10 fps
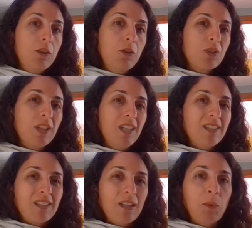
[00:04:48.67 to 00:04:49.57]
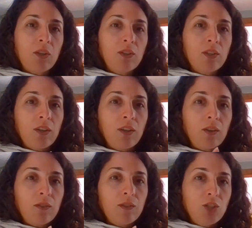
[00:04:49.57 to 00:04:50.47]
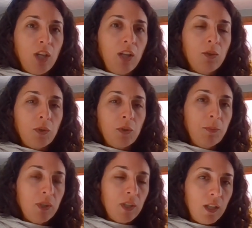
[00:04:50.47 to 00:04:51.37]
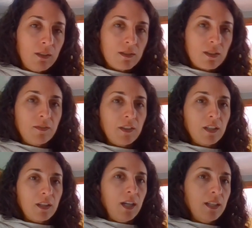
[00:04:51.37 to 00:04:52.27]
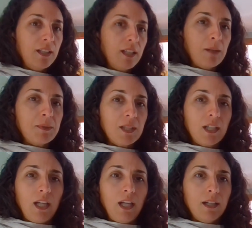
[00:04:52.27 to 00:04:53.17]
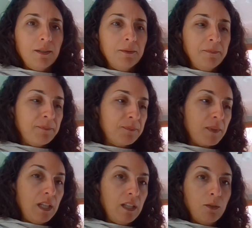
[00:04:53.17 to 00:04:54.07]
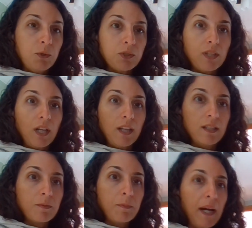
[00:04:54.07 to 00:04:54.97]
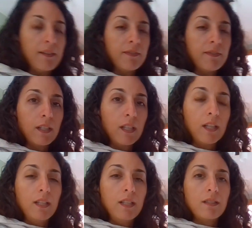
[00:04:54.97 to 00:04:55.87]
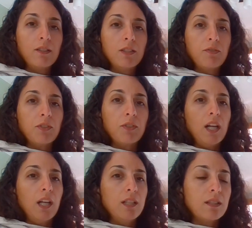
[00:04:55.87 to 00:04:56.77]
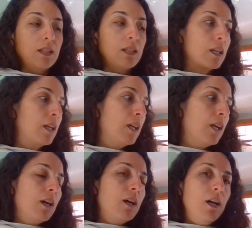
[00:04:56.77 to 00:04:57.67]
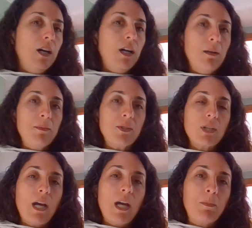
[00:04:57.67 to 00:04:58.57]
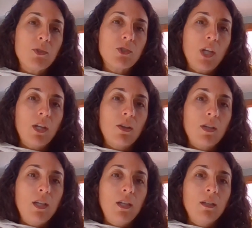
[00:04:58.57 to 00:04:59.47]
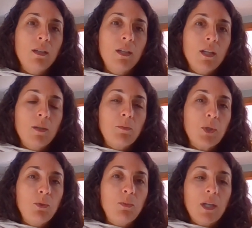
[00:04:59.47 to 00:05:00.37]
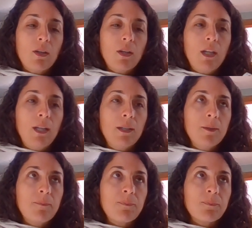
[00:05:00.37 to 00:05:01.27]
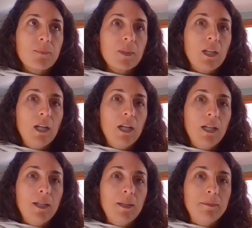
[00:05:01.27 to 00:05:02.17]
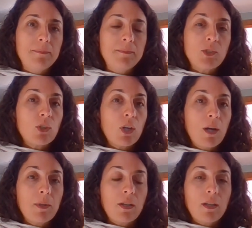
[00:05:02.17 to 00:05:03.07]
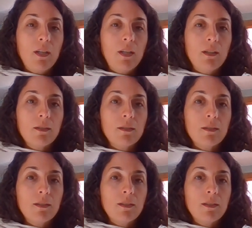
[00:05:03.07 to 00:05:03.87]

usually it's somewhere near the jello or the pudding, stuff like that. And it comes in a can and it will say that it's pie filling. And they sell different kinds like um, there's apple, cherry, blueberry, um, strawberry,